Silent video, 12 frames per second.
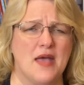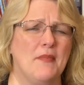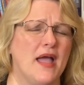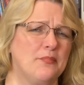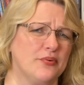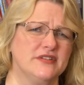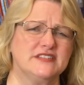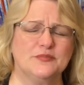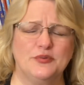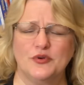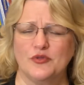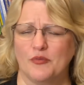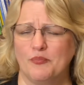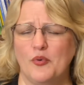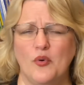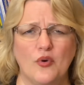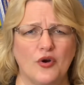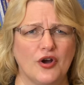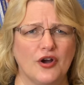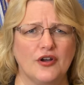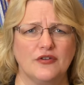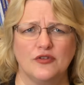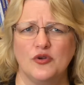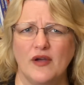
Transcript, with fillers: My principal, the board,